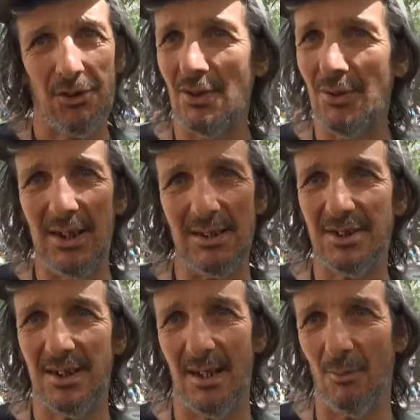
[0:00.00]
through the
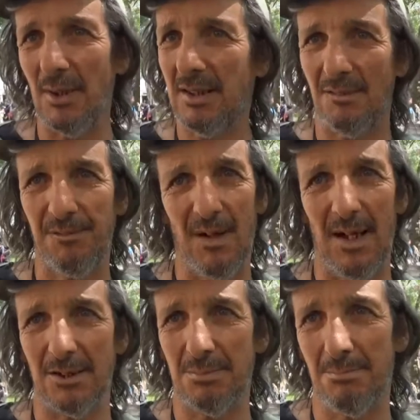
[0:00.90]
internet we can
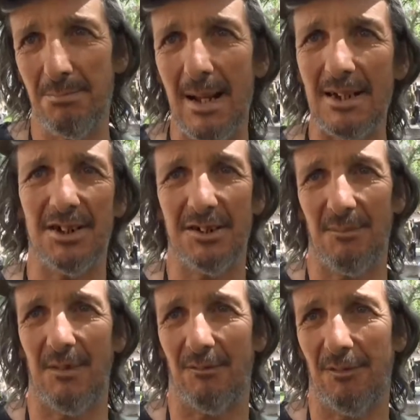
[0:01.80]
find masses
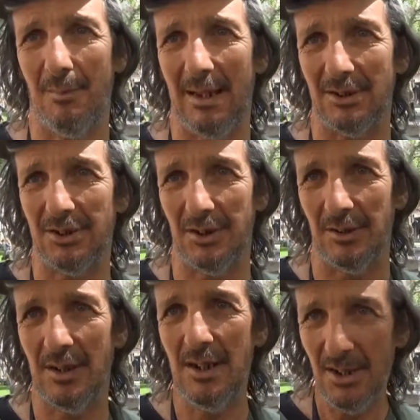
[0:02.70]
of information
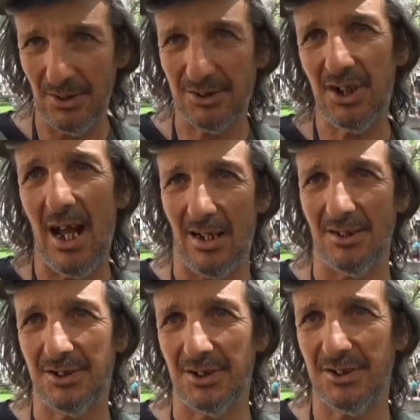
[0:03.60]
that
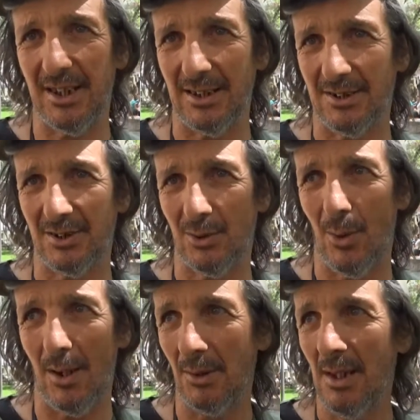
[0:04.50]
challenge the status quo.